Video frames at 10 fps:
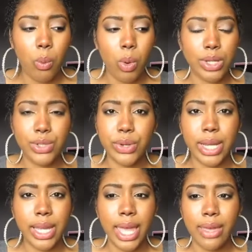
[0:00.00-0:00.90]

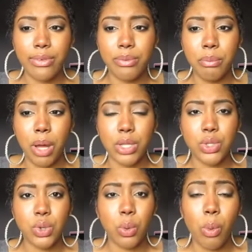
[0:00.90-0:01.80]
wondering if,
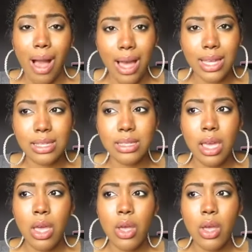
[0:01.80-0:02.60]
buts, or whys.